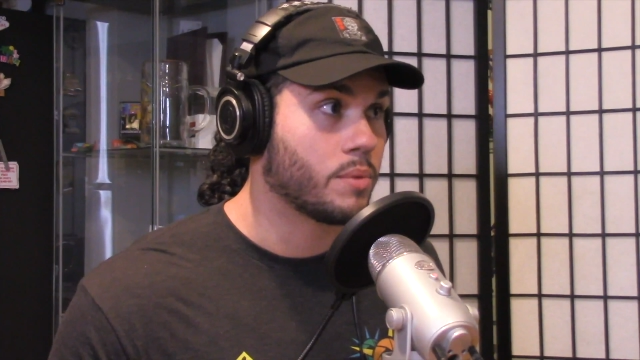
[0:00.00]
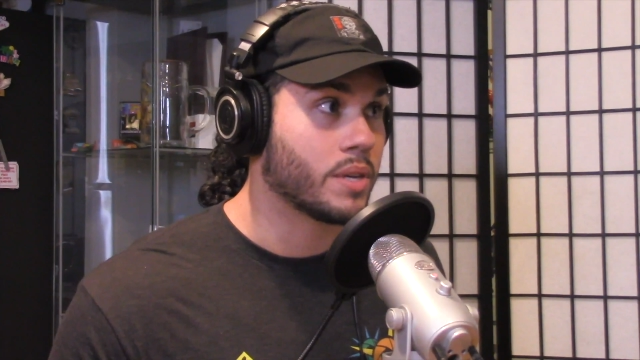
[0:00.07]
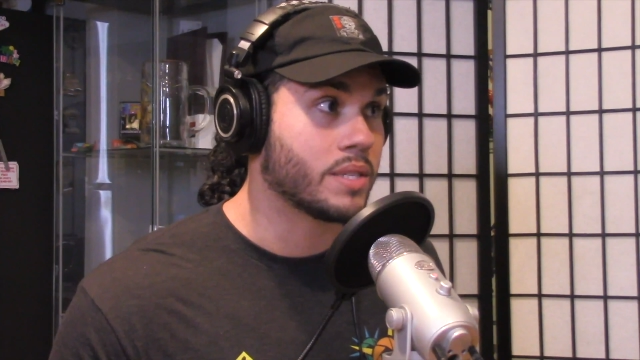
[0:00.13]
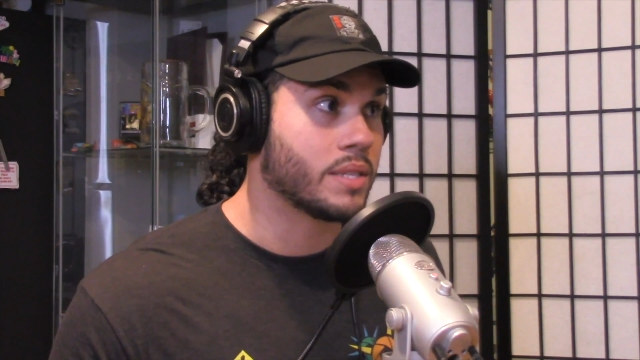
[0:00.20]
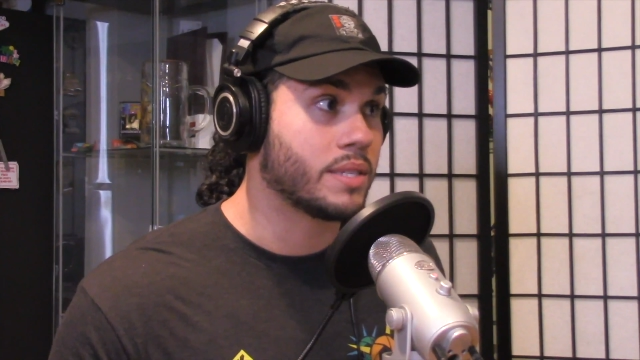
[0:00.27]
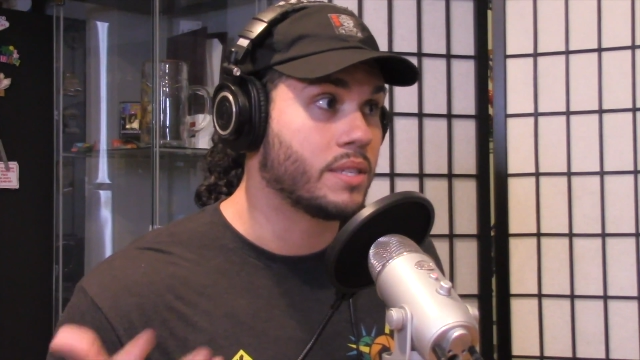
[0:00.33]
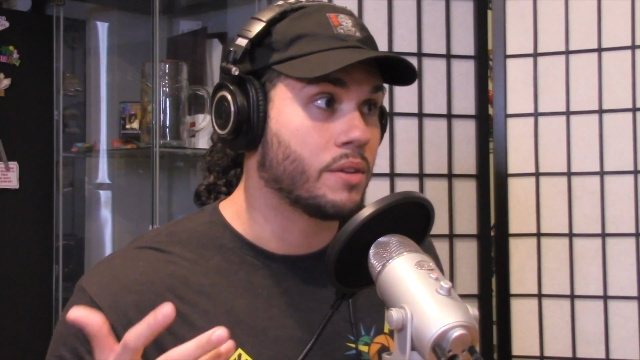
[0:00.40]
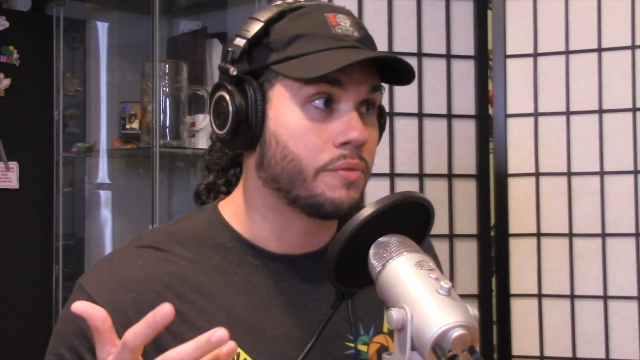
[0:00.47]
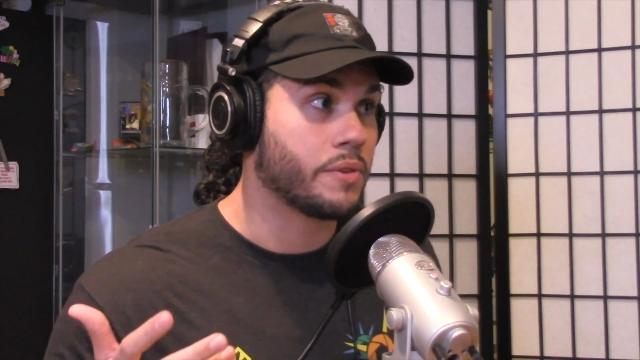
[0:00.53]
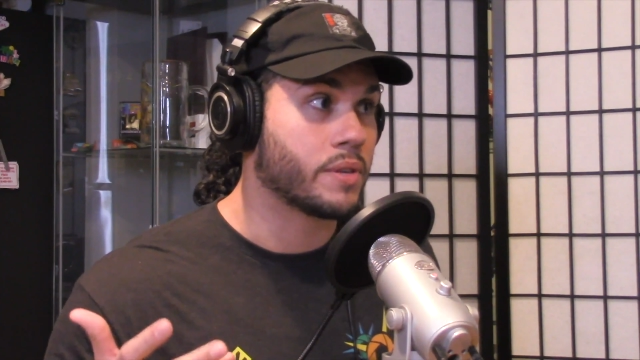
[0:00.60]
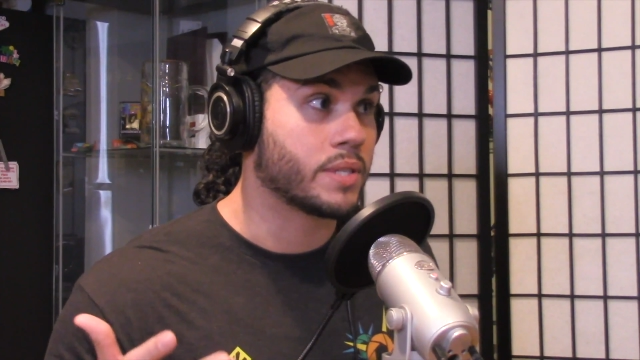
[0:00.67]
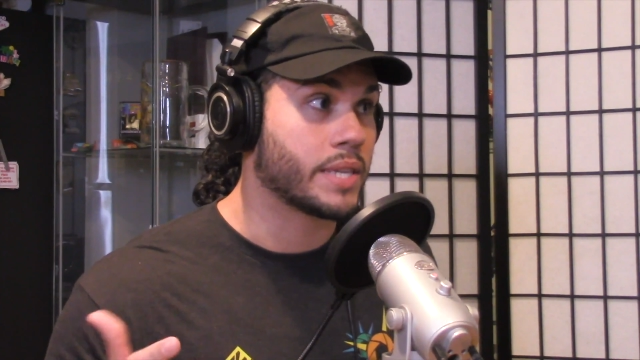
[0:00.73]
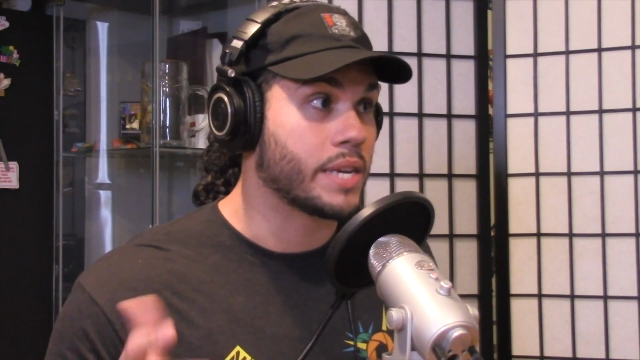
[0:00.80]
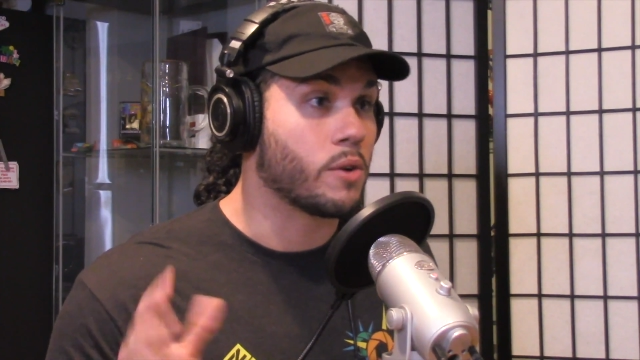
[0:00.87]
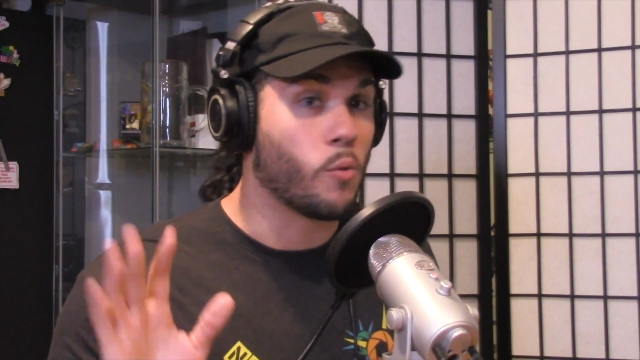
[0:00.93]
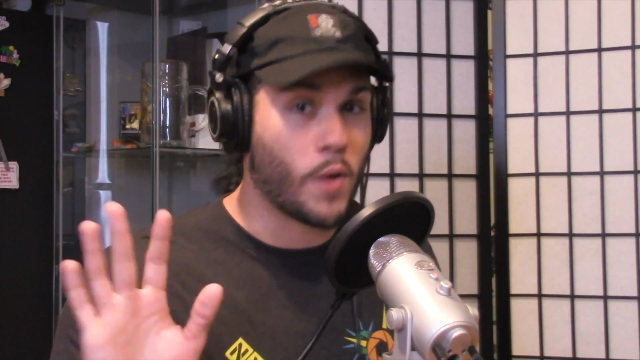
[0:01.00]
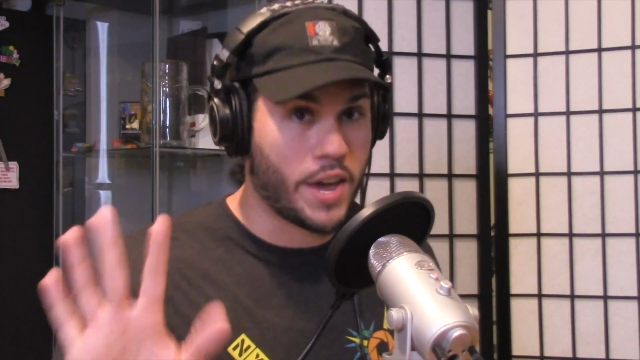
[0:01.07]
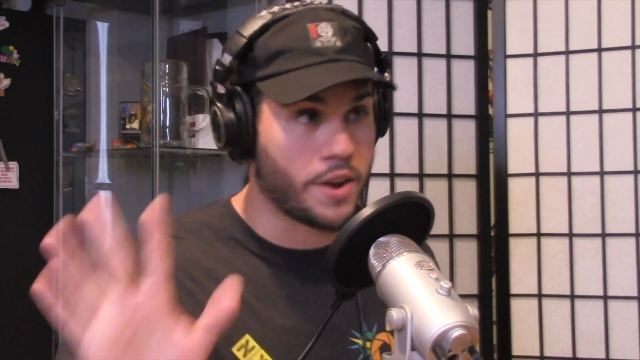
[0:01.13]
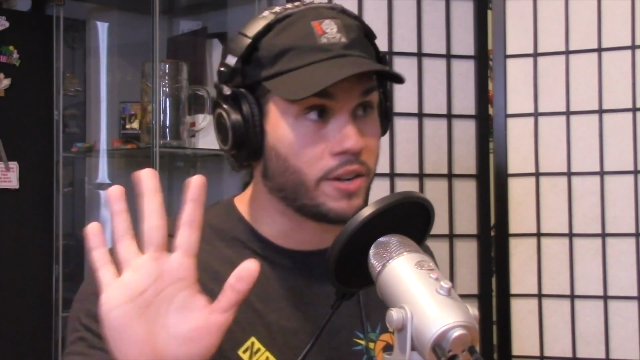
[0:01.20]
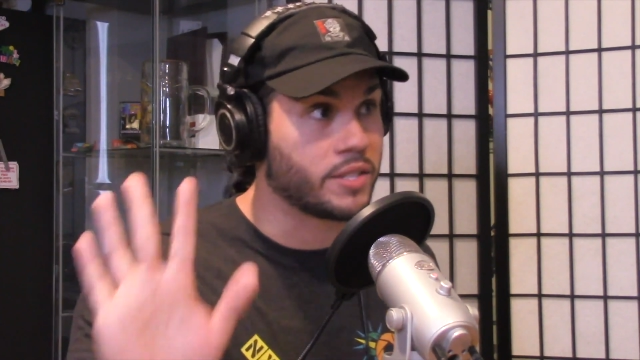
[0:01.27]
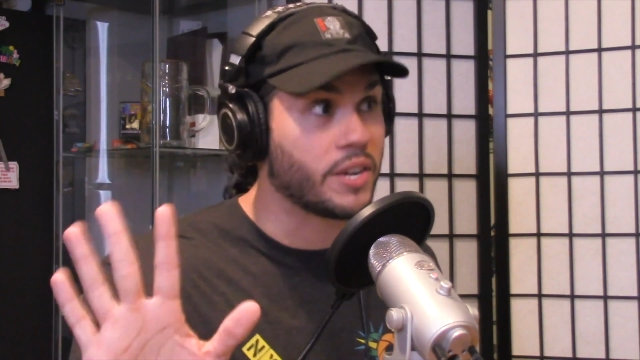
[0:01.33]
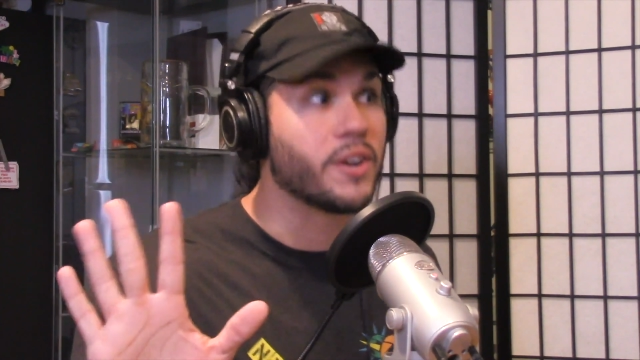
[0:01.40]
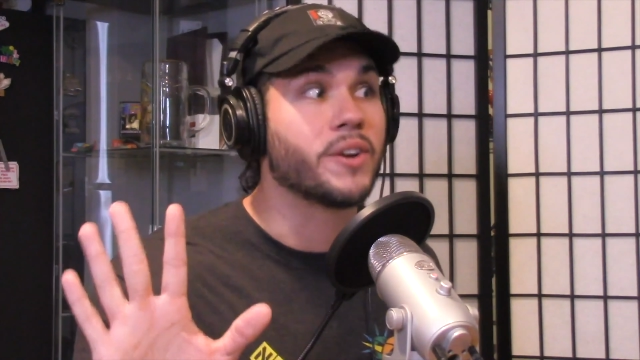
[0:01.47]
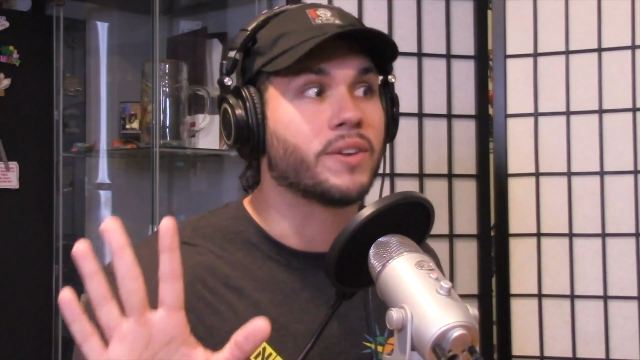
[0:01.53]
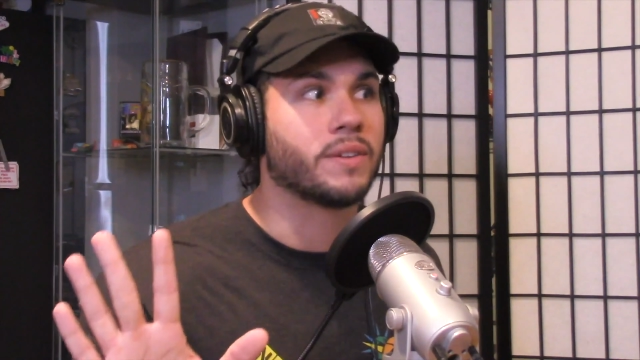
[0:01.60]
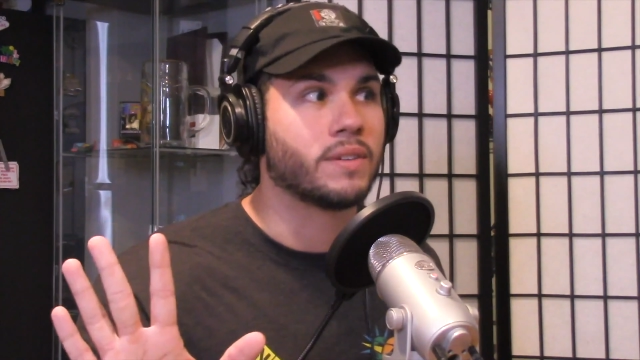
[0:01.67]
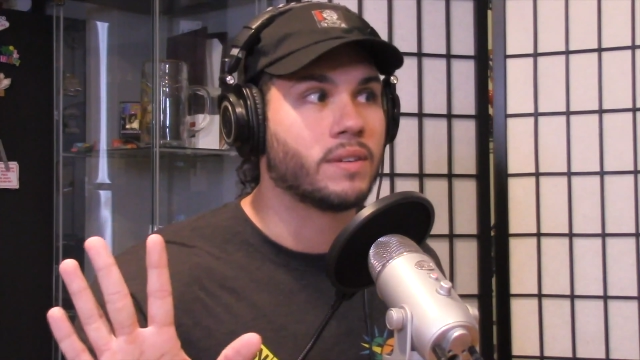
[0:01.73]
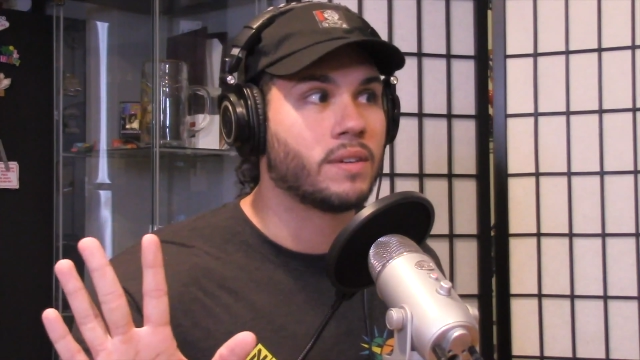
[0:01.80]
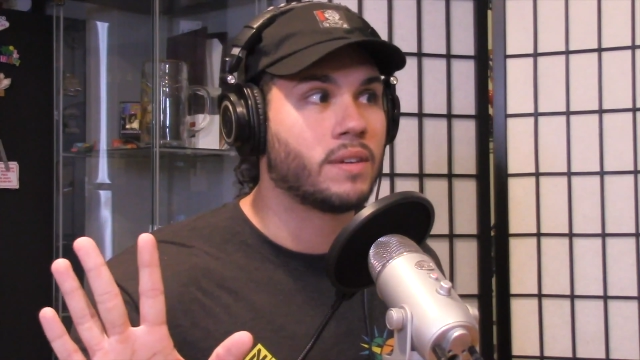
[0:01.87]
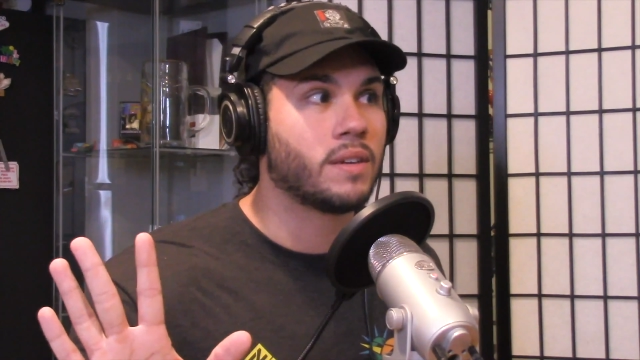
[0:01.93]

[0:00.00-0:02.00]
Because it still feels like wait your turn,